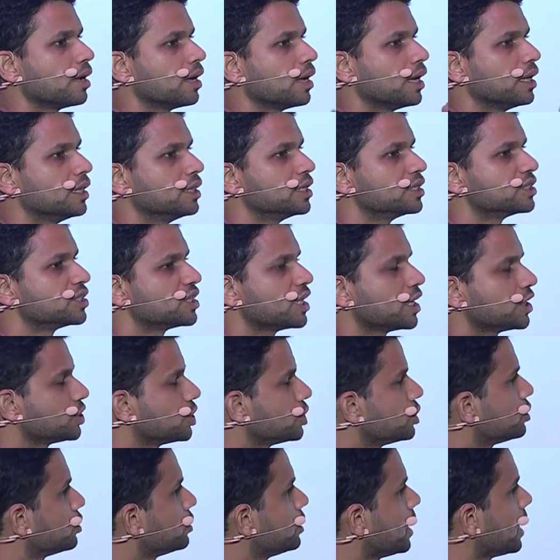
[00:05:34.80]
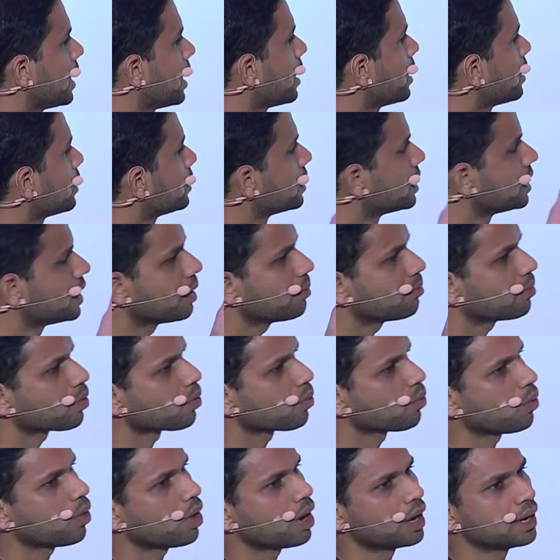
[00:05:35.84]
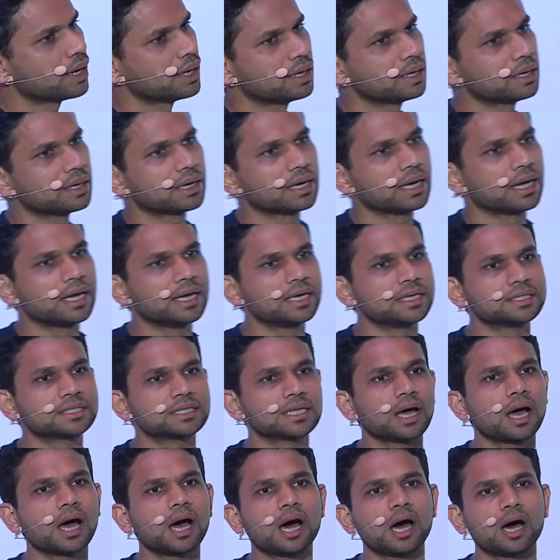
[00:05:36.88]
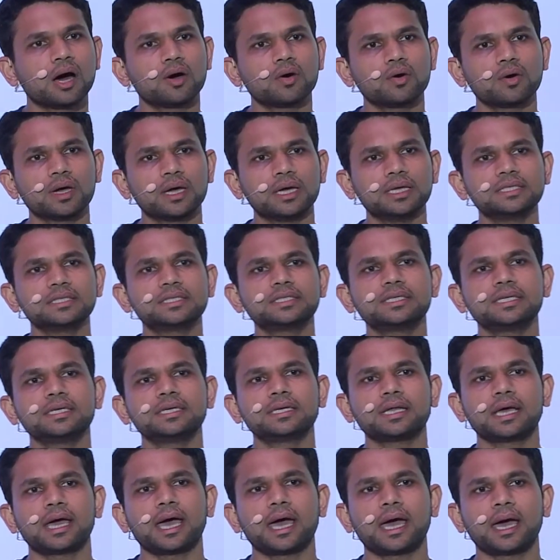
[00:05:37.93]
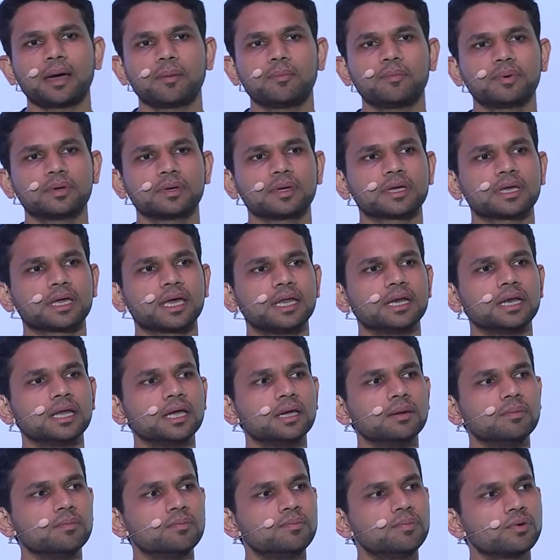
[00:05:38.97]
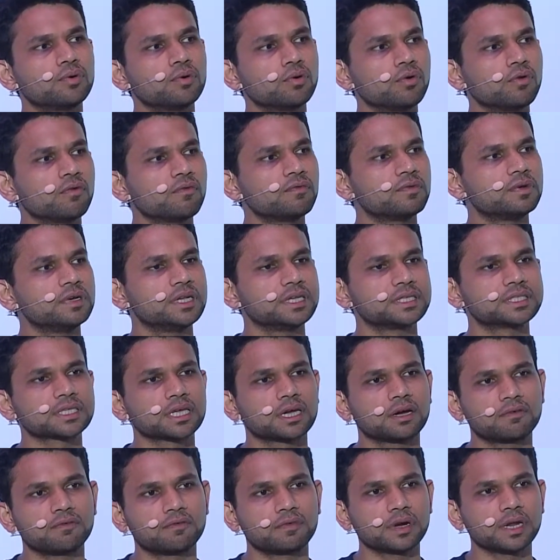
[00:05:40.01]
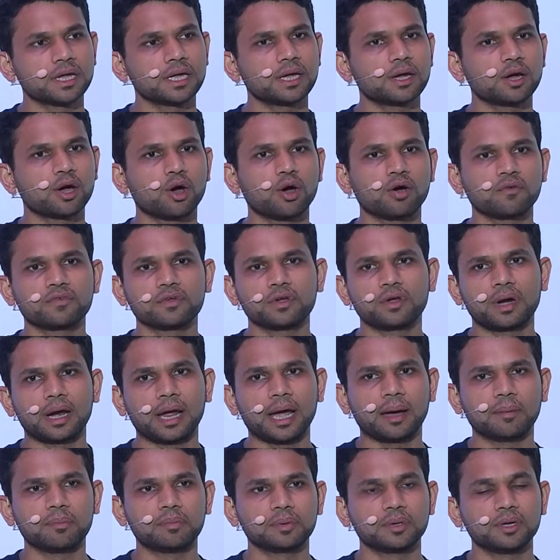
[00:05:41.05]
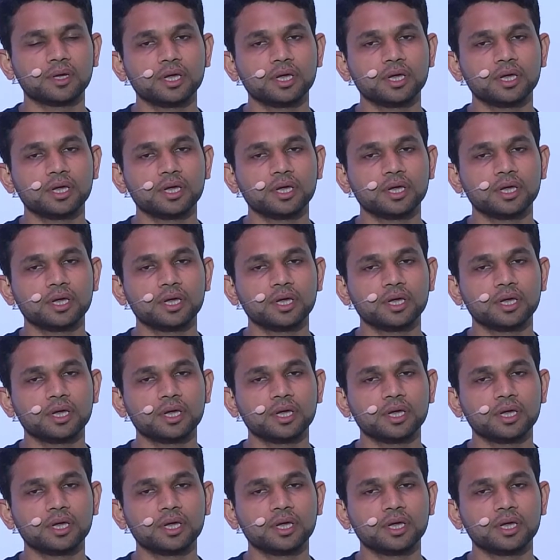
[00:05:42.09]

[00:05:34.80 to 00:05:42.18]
in this session today. The number 1 is how Instant App can improve discovery of your app.